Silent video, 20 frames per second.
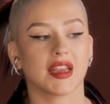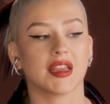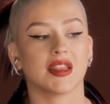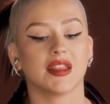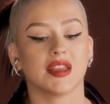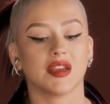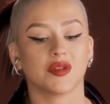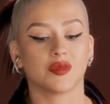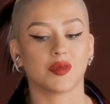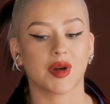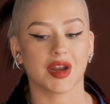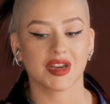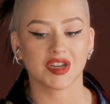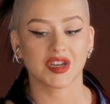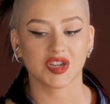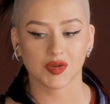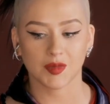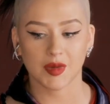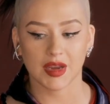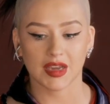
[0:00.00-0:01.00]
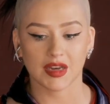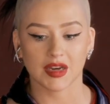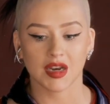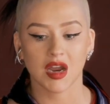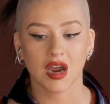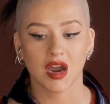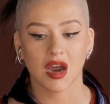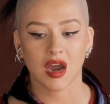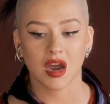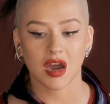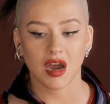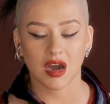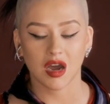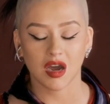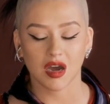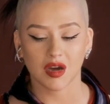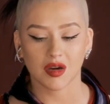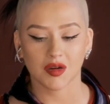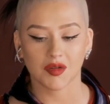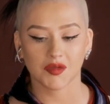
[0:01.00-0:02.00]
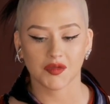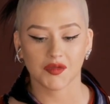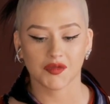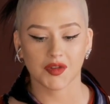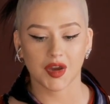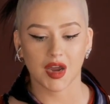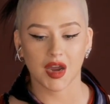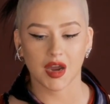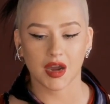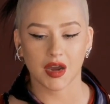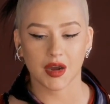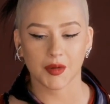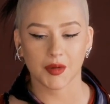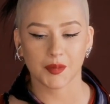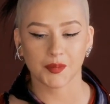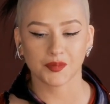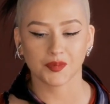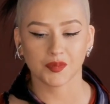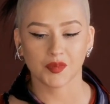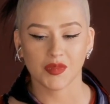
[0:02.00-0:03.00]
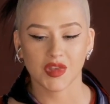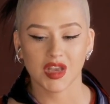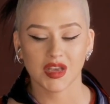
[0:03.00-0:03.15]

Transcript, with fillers: in the arrangement of um,